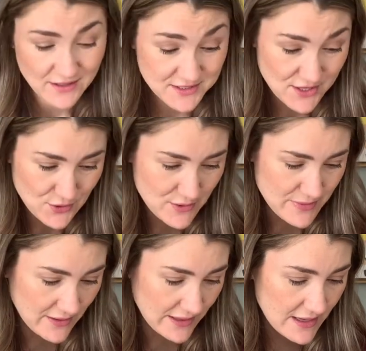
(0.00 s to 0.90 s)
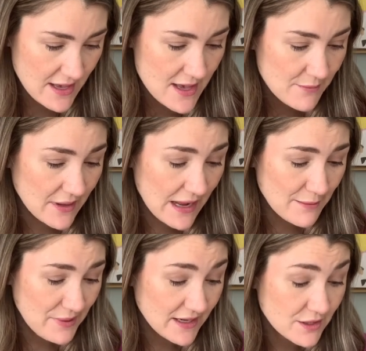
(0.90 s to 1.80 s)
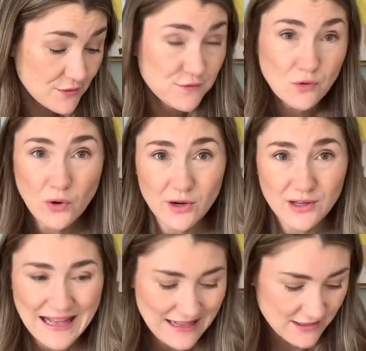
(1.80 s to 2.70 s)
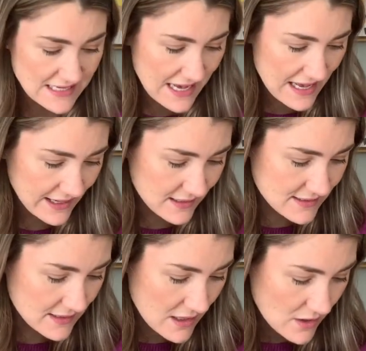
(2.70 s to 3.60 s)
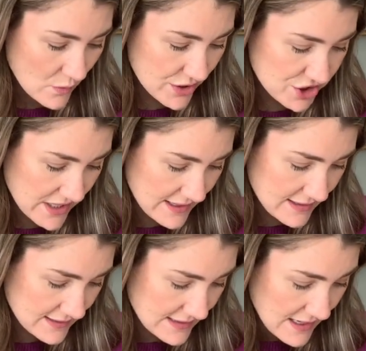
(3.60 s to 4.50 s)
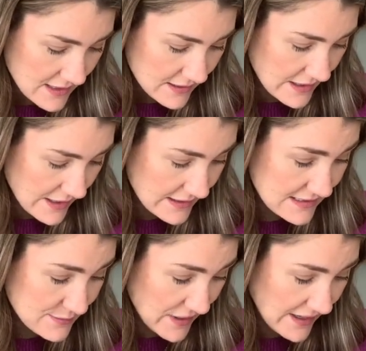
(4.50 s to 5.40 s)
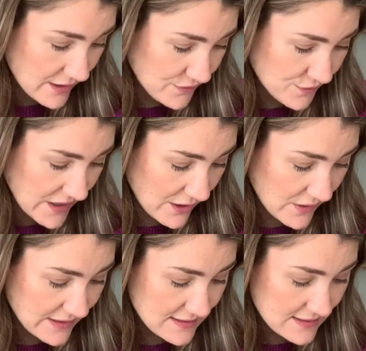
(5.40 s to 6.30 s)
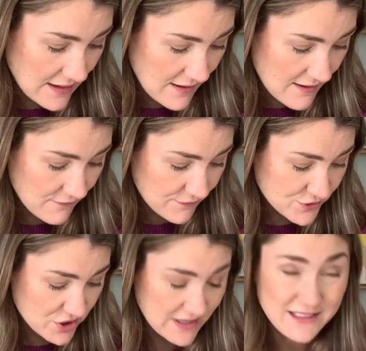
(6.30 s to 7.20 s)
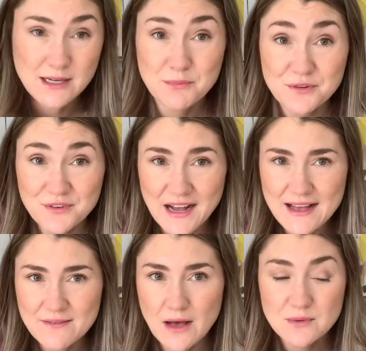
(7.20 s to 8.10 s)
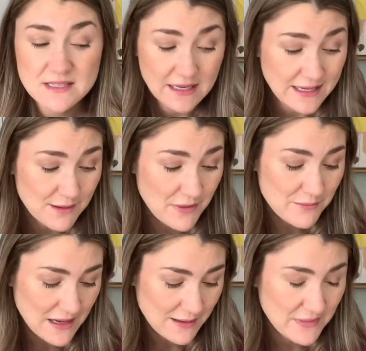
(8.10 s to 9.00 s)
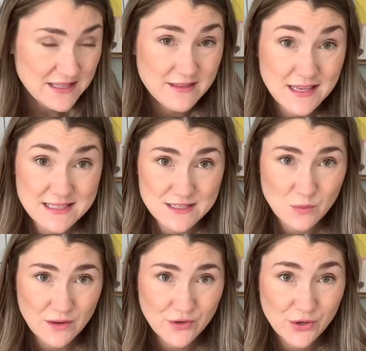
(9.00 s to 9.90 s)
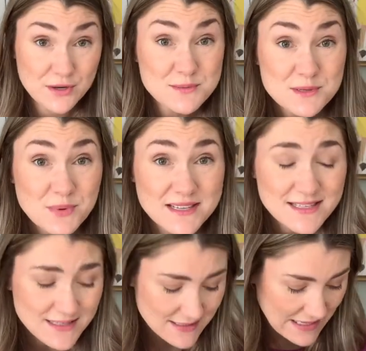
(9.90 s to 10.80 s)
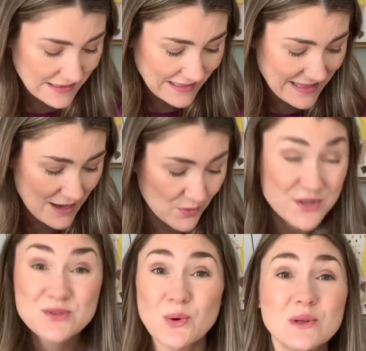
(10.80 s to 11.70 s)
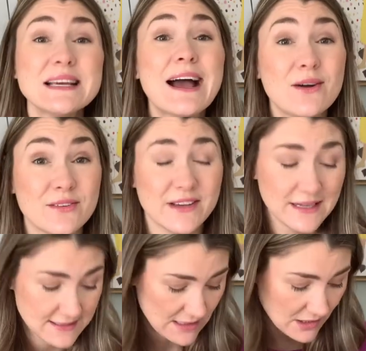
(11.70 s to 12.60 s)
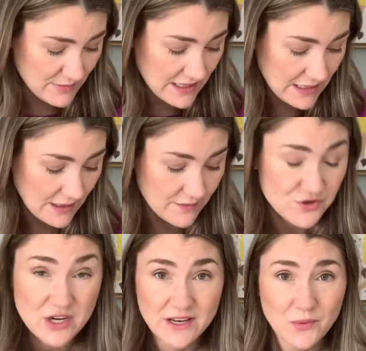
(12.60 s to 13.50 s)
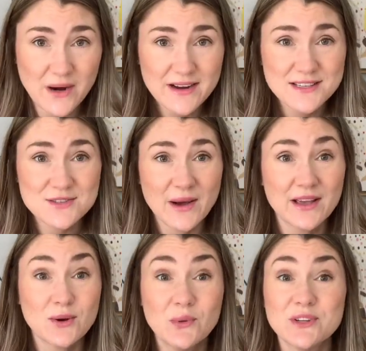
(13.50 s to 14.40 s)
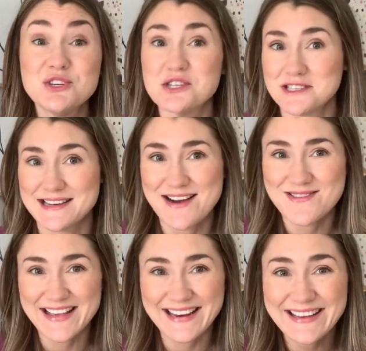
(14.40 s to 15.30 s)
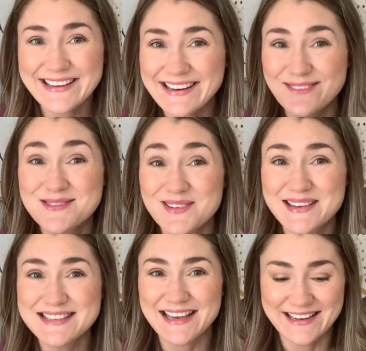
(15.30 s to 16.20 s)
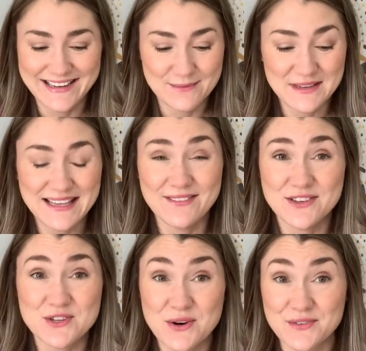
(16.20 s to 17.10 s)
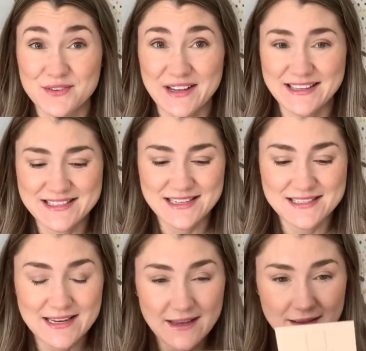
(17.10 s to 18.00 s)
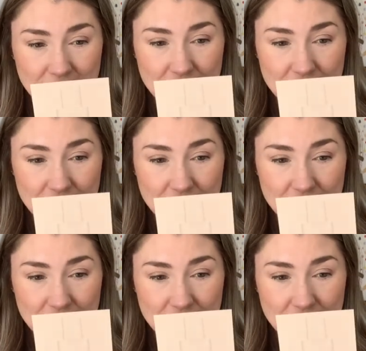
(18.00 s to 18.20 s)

I'll tell you about it. But I picked the Floral Aldehydes, which is the inspired fragrance of Chanel number no. five. I was going to get my mom this as one of her Christmas presents, and then they were sold out of it until the beginning of January, so I could only just now get it. And I'm so excited. I'm going to give it to her for Valentine's Day.